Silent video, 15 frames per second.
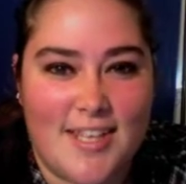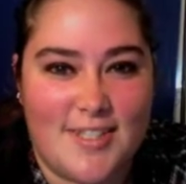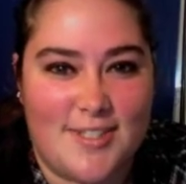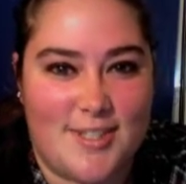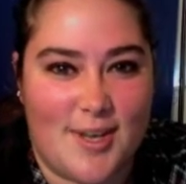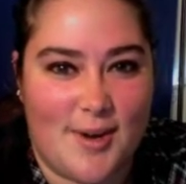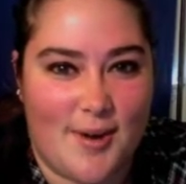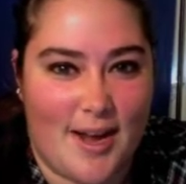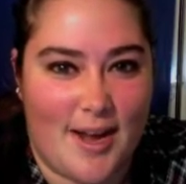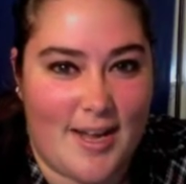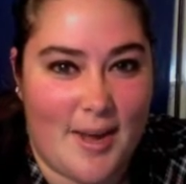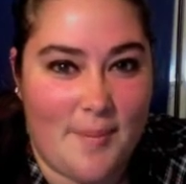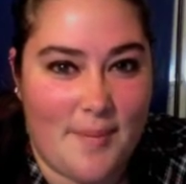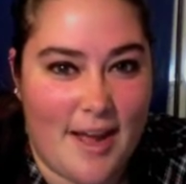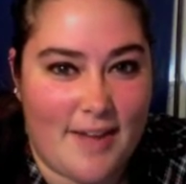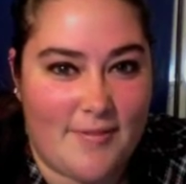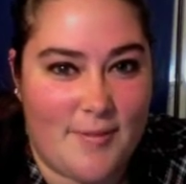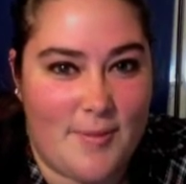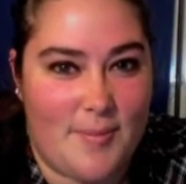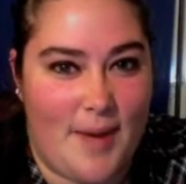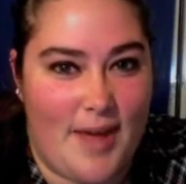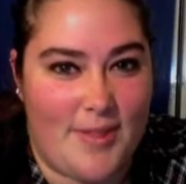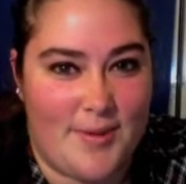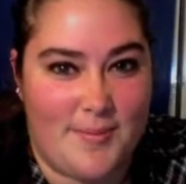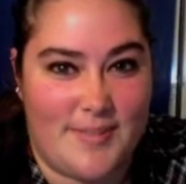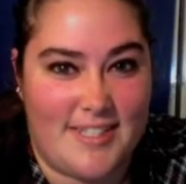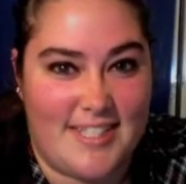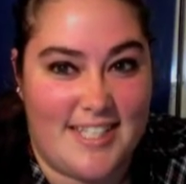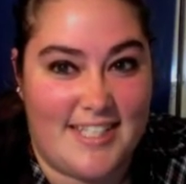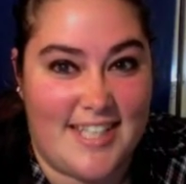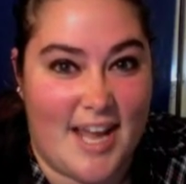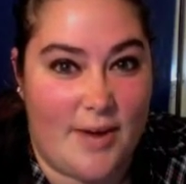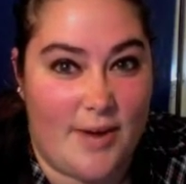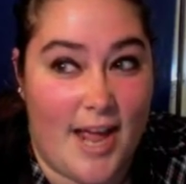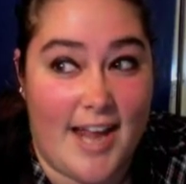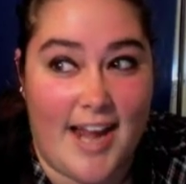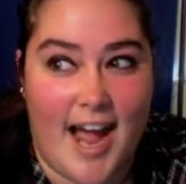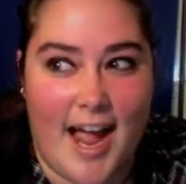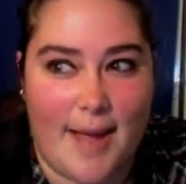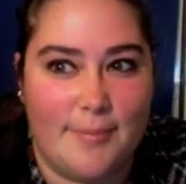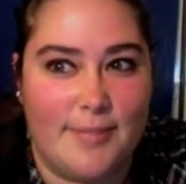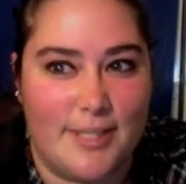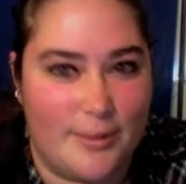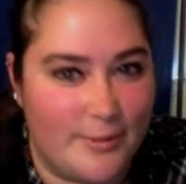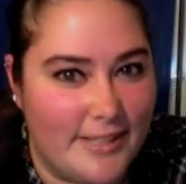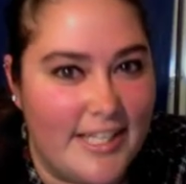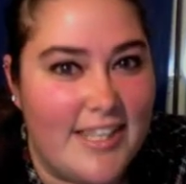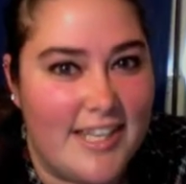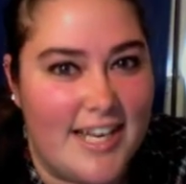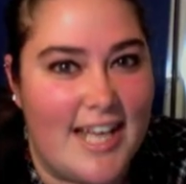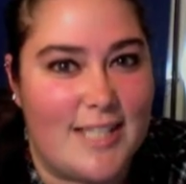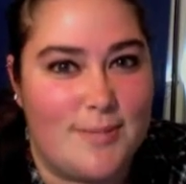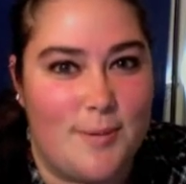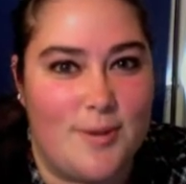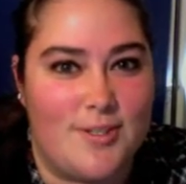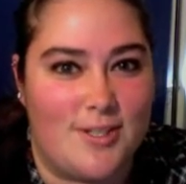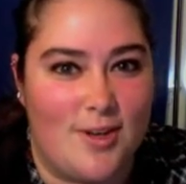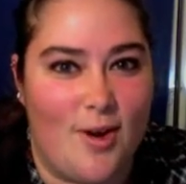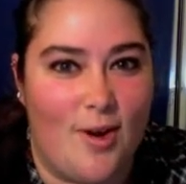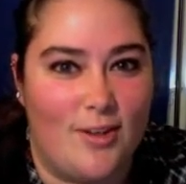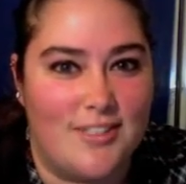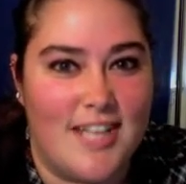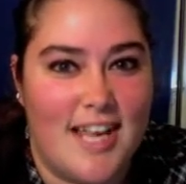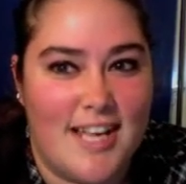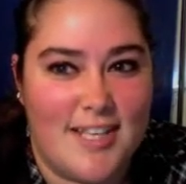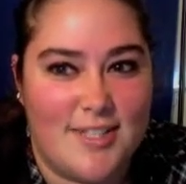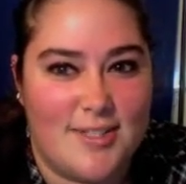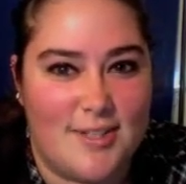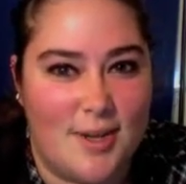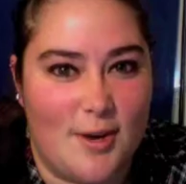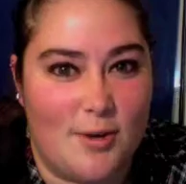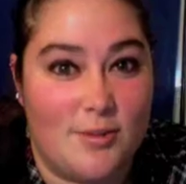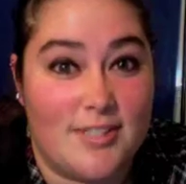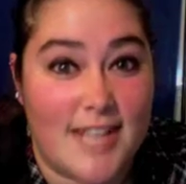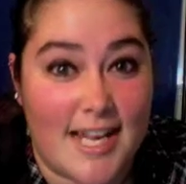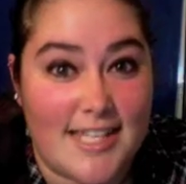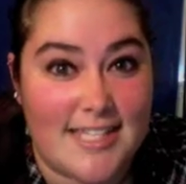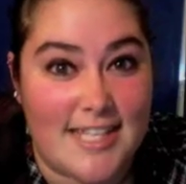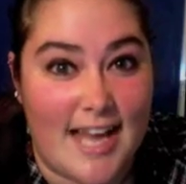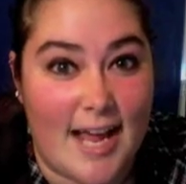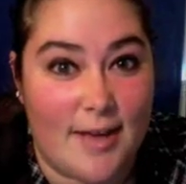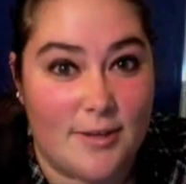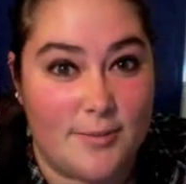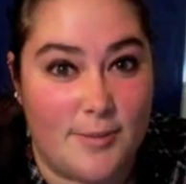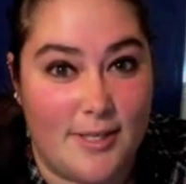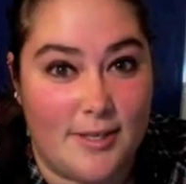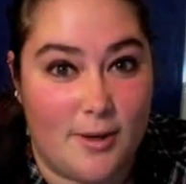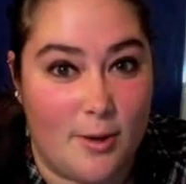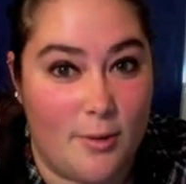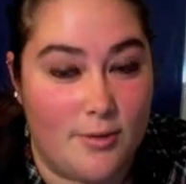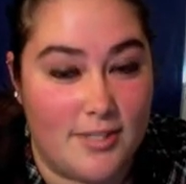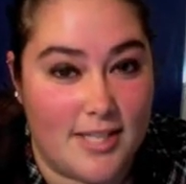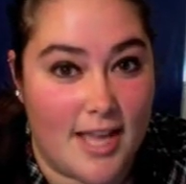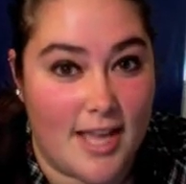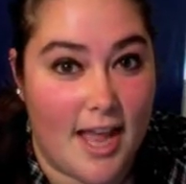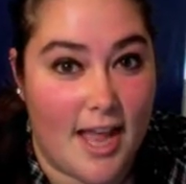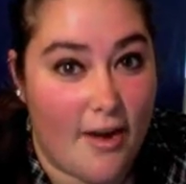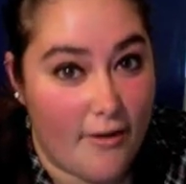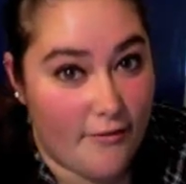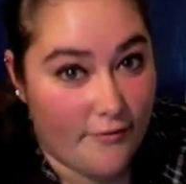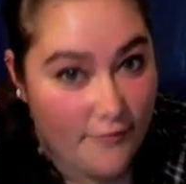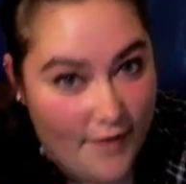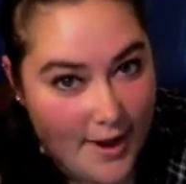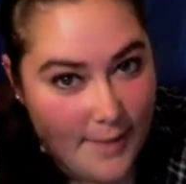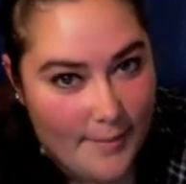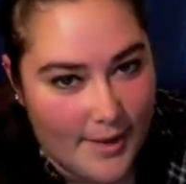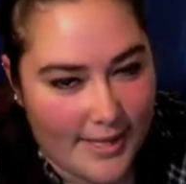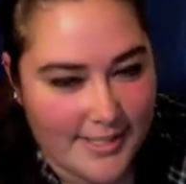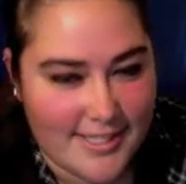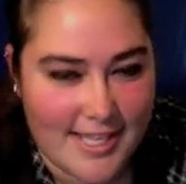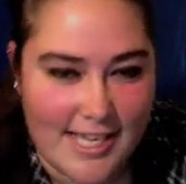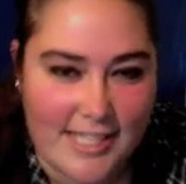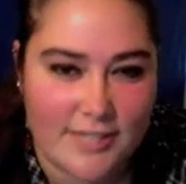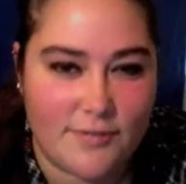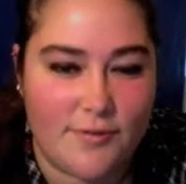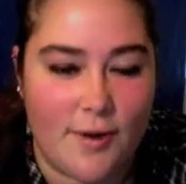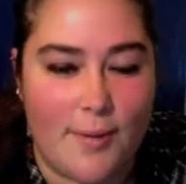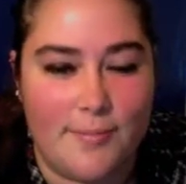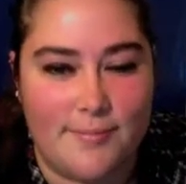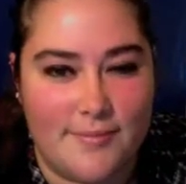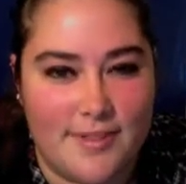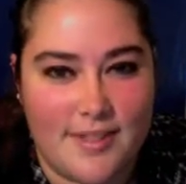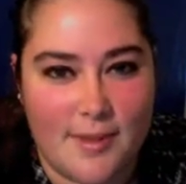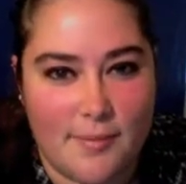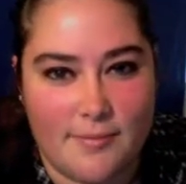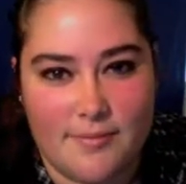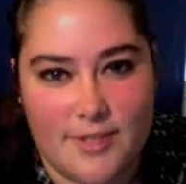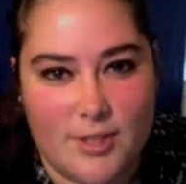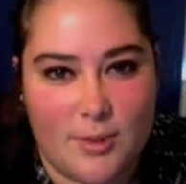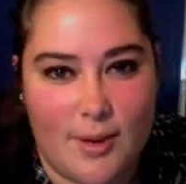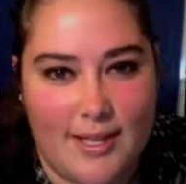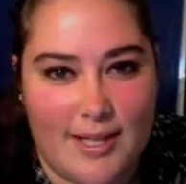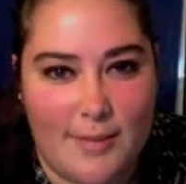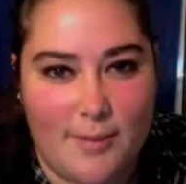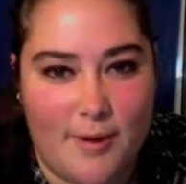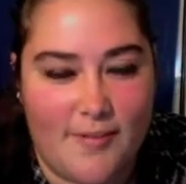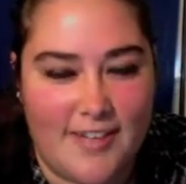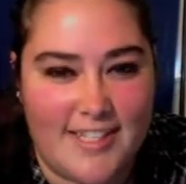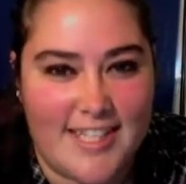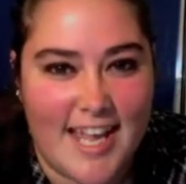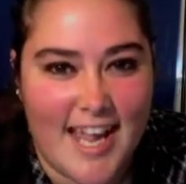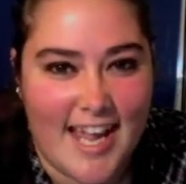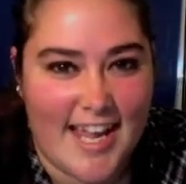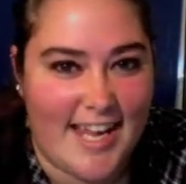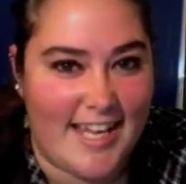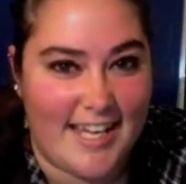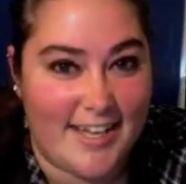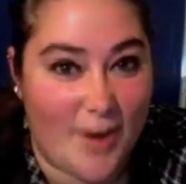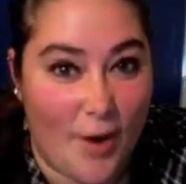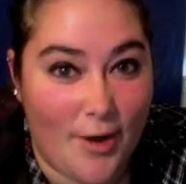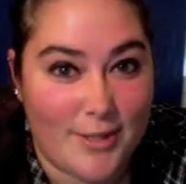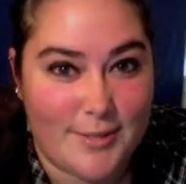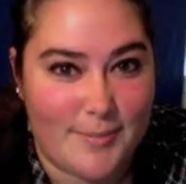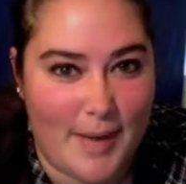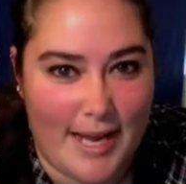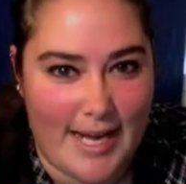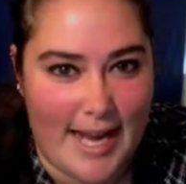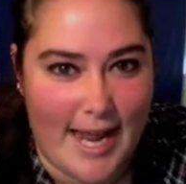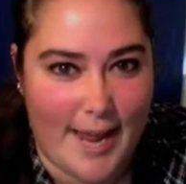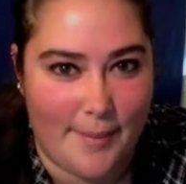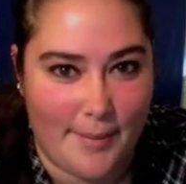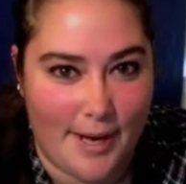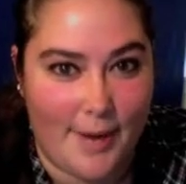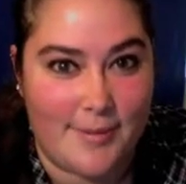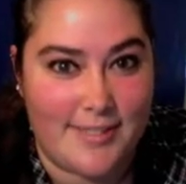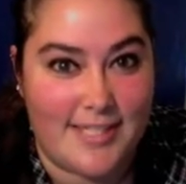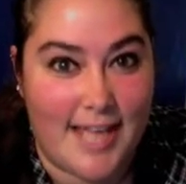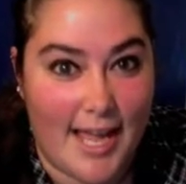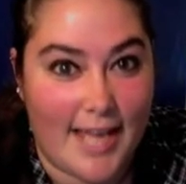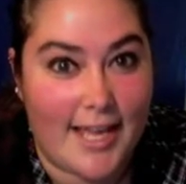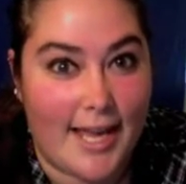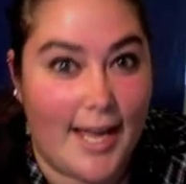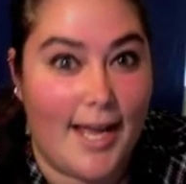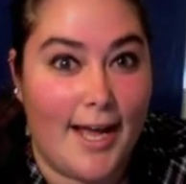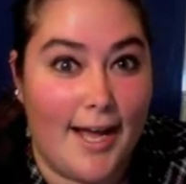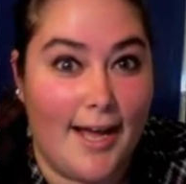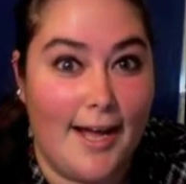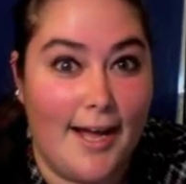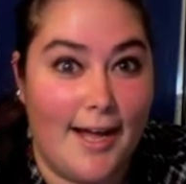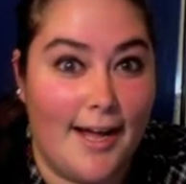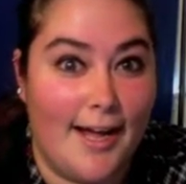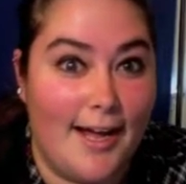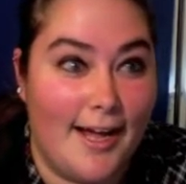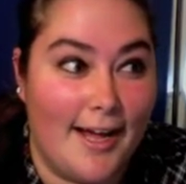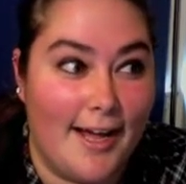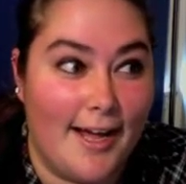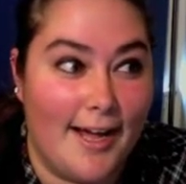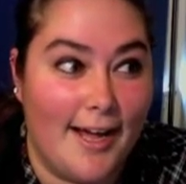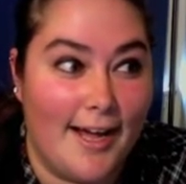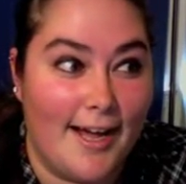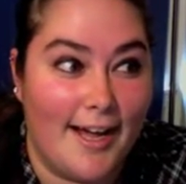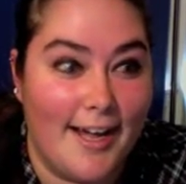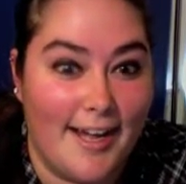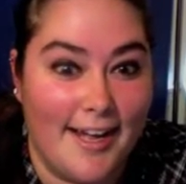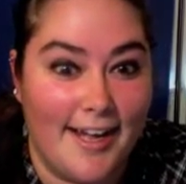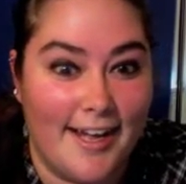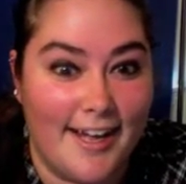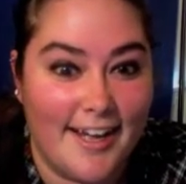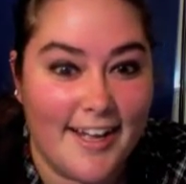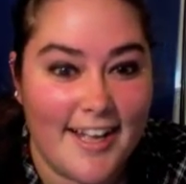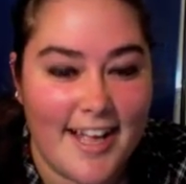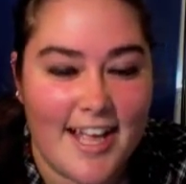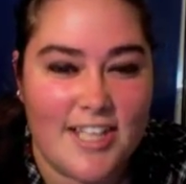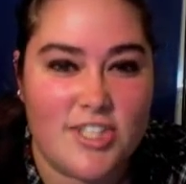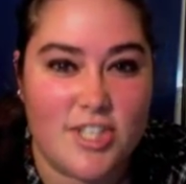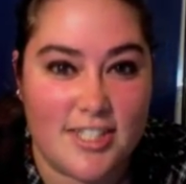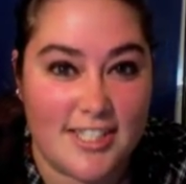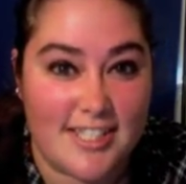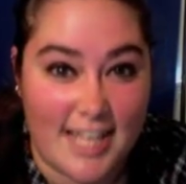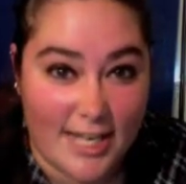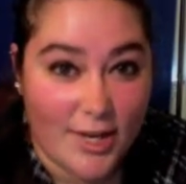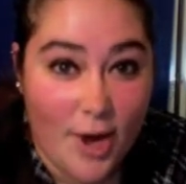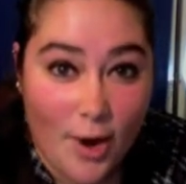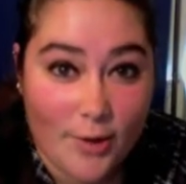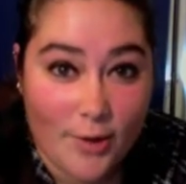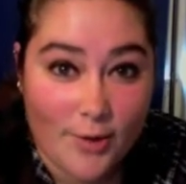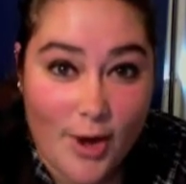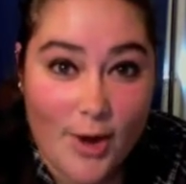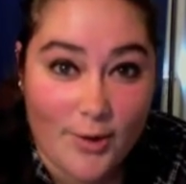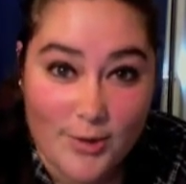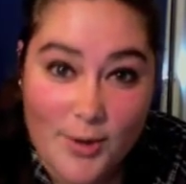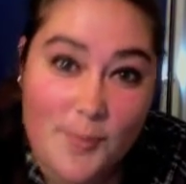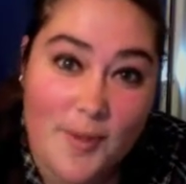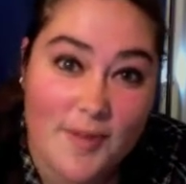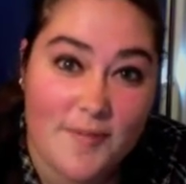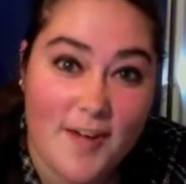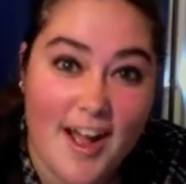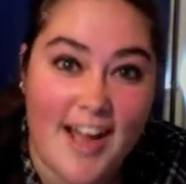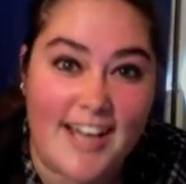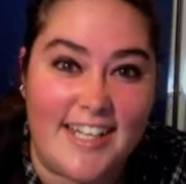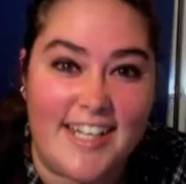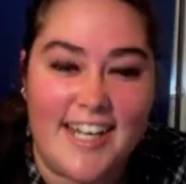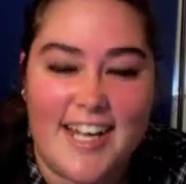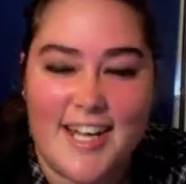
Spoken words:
So I come back from the bathroom and sit down, and I am literally the next person called. So Tyson Hausman, who's famous, he's from the Twilight movies, he calls my name, and I was like, Shaz was like, go, you'll be fine.